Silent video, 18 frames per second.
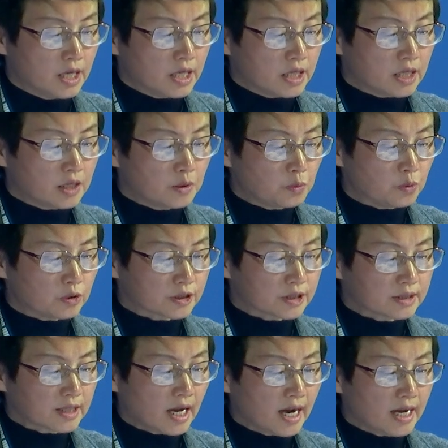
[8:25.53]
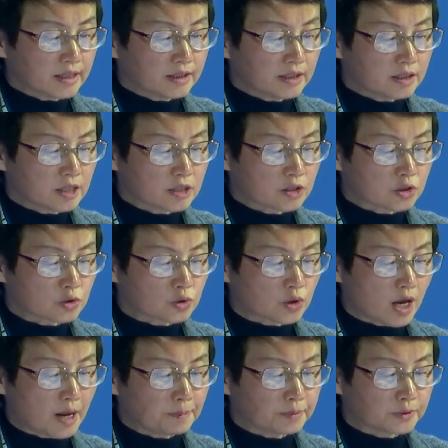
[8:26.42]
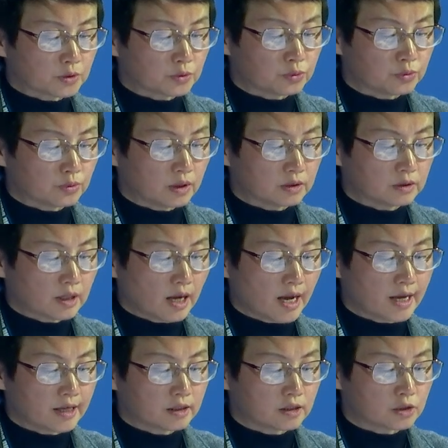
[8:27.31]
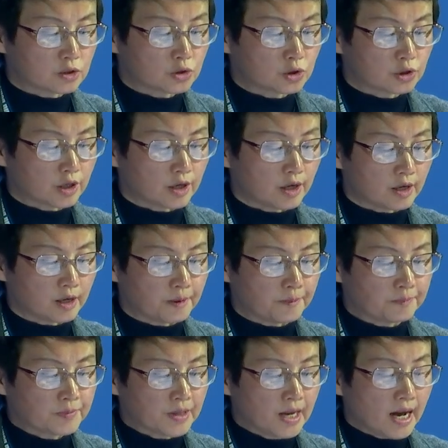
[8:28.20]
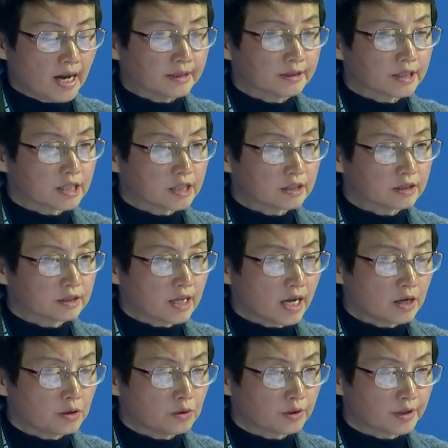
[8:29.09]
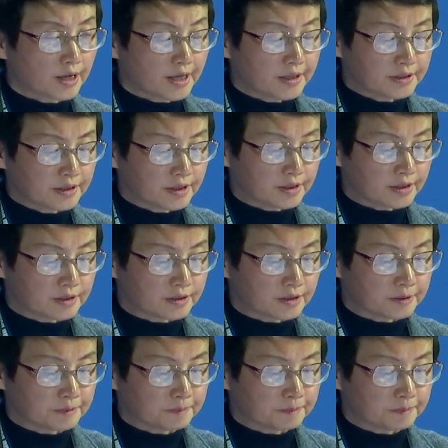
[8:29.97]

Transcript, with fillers: he was tightly strapped to a tiger chair and interrogated.